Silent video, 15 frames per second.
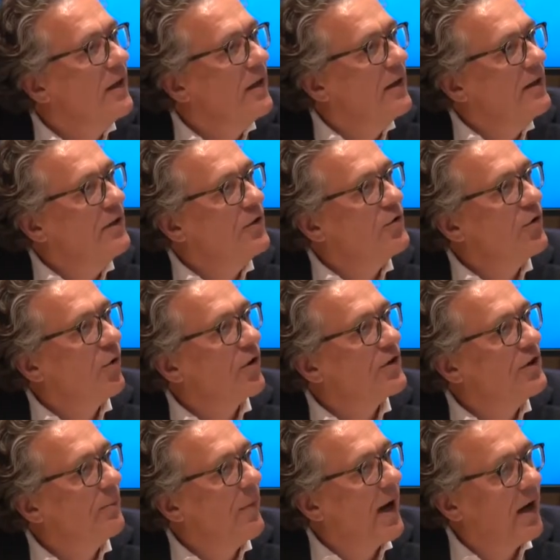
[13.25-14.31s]
You talked
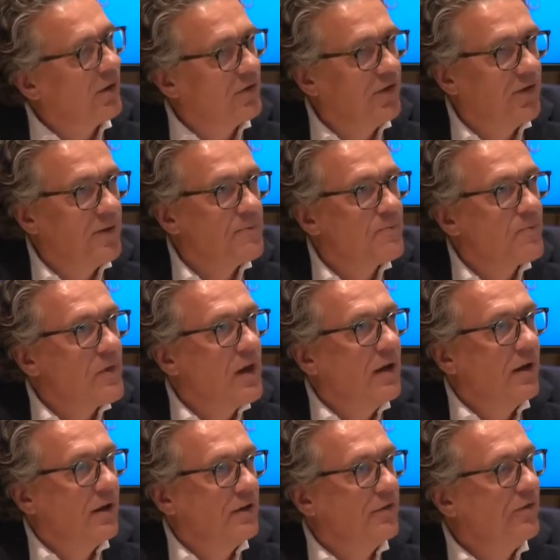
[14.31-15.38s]
about
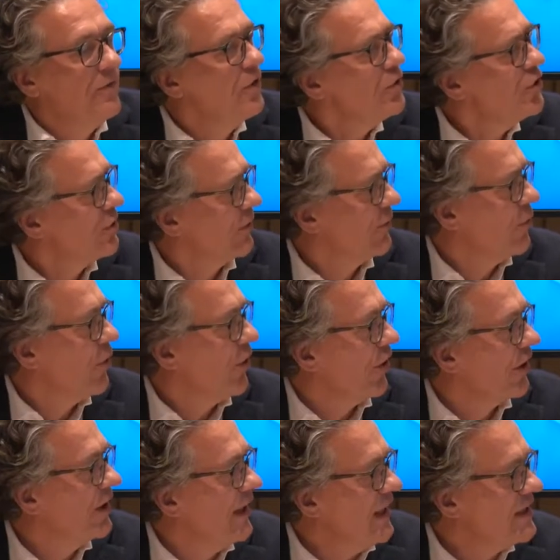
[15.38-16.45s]
the future of work
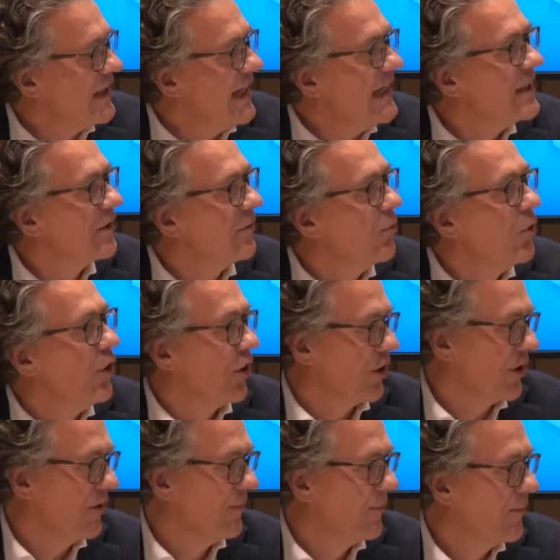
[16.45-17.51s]
is inner work,
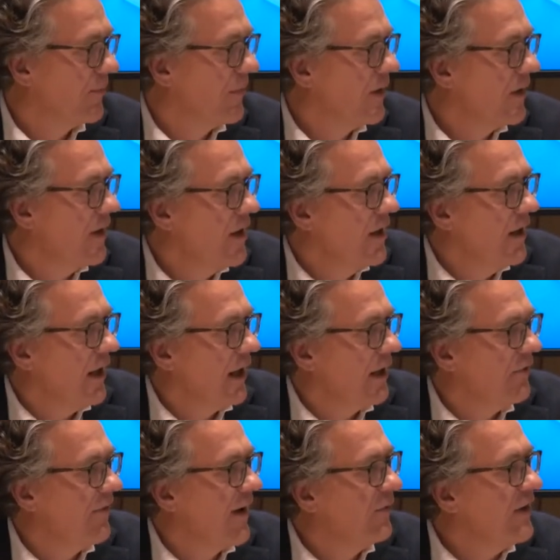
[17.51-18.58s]
and I
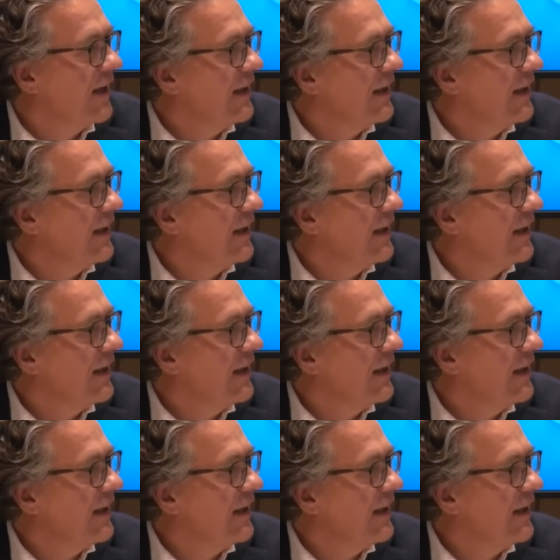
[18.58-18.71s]
found that